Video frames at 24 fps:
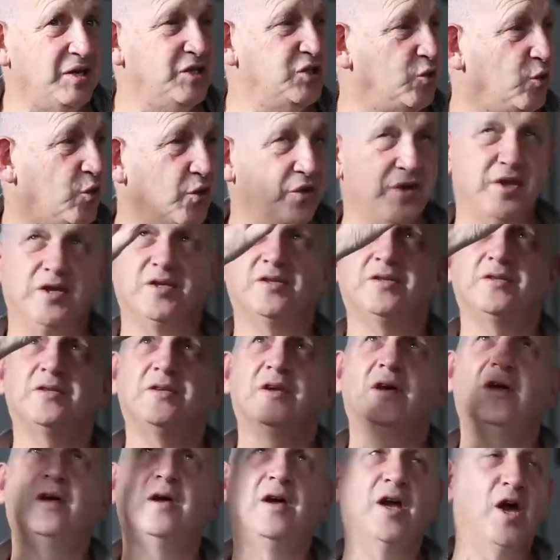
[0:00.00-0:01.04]
sure this
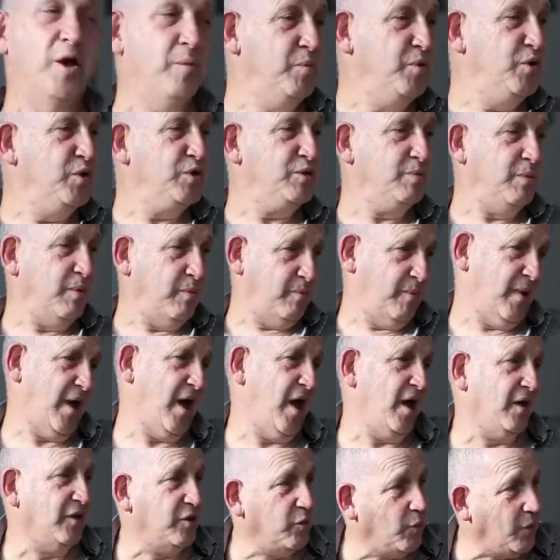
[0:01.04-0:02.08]
amusement
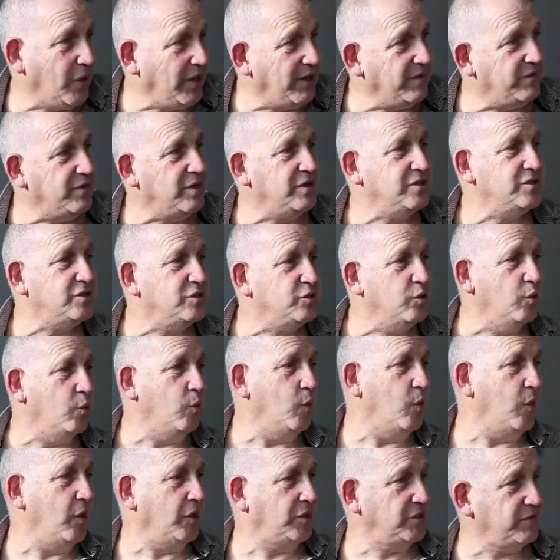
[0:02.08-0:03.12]
park that we live in still
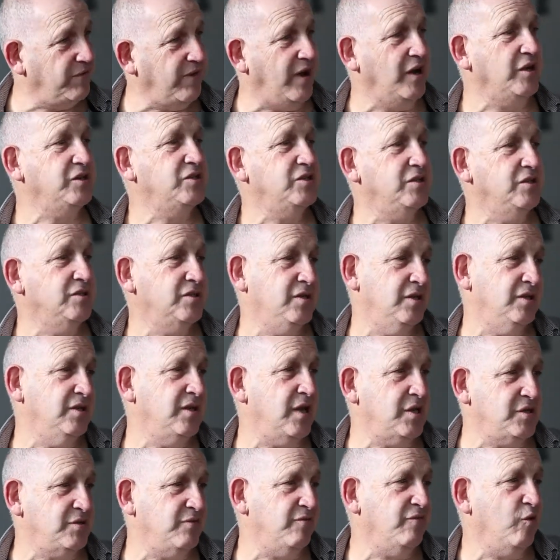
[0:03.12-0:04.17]
works, functions and
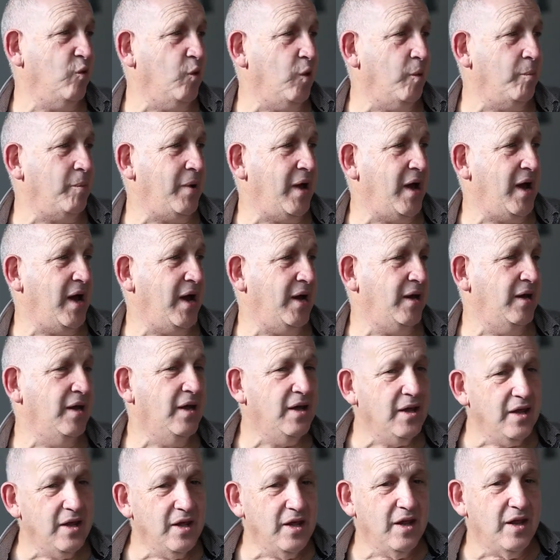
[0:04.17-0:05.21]
doesn't fall apart.
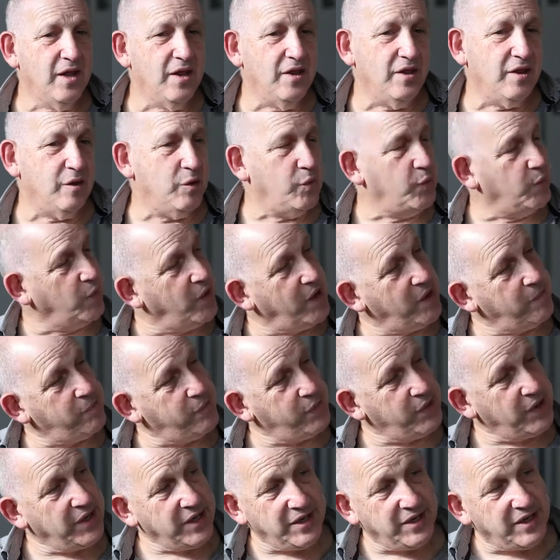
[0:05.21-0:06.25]
They're a rare
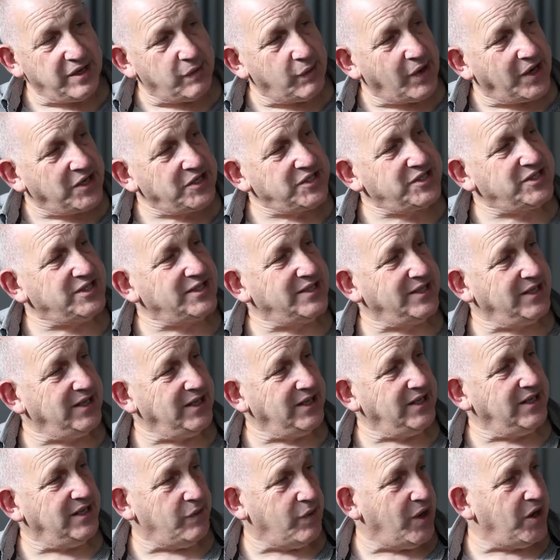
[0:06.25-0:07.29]
breed, they're
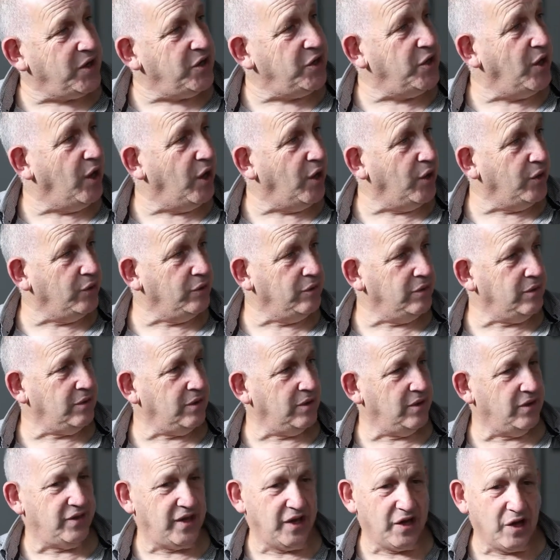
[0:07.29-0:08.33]
unseen, they're unknown,
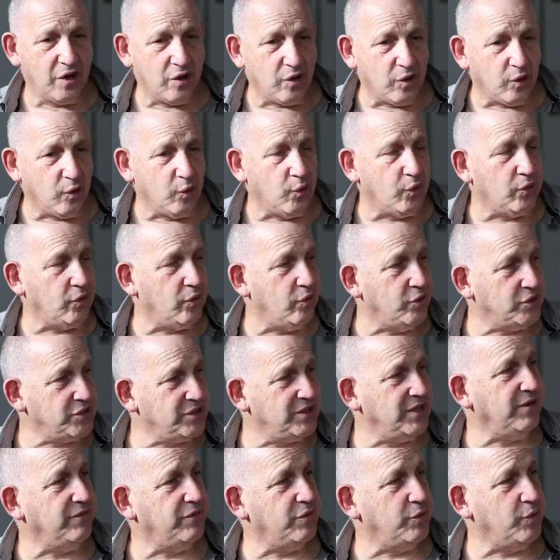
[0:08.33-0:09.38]
they don't look or
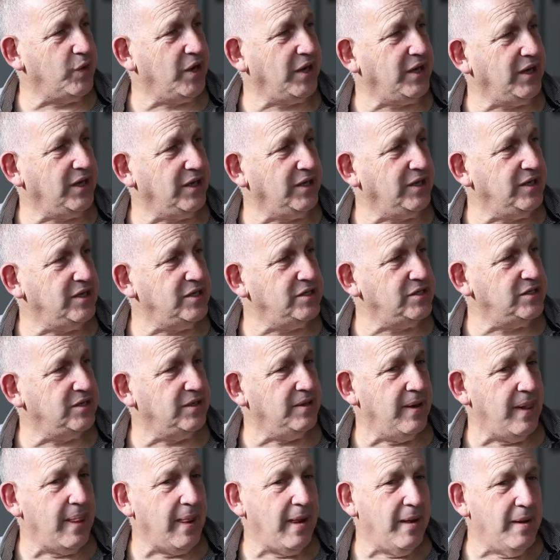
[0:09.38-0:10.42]
seek for recognition.
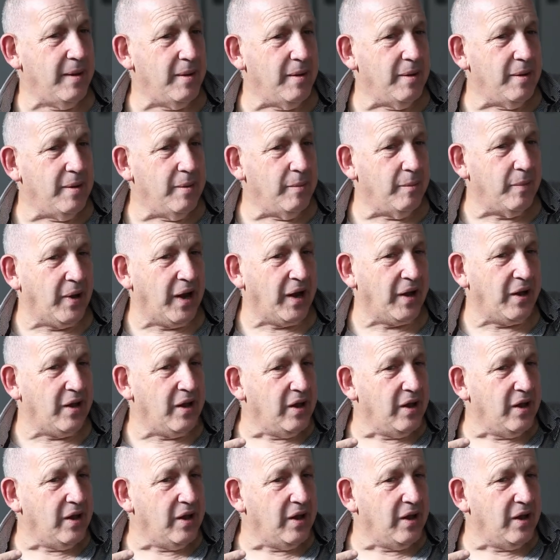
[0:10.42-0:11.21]
But